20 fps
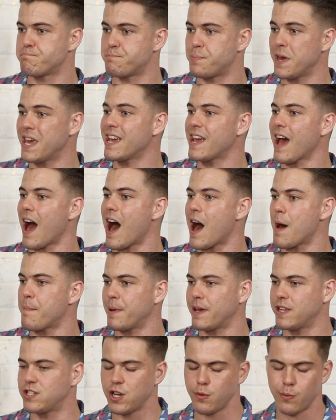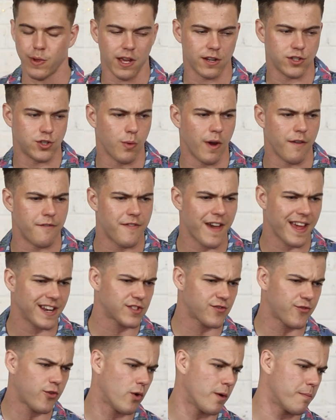big RPG we can do
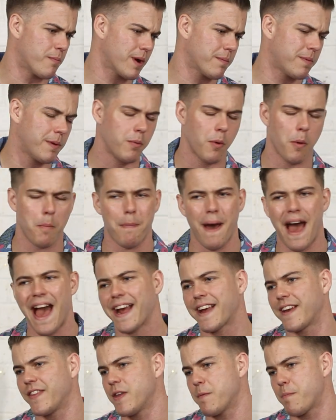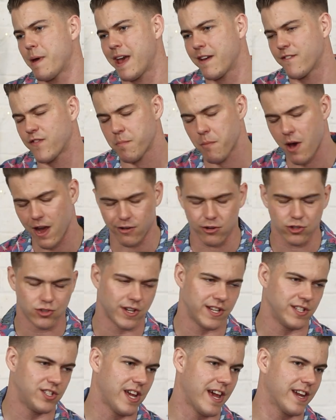events for and bring people back, and they're paying for
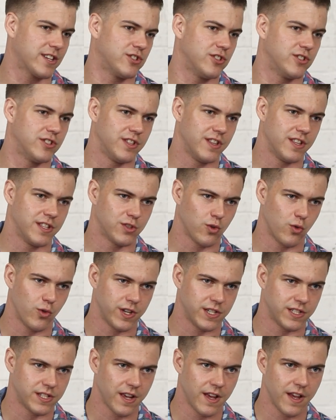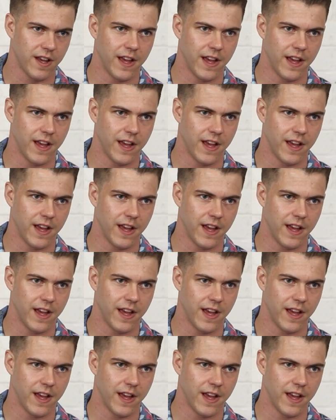microtransactions, and there's all these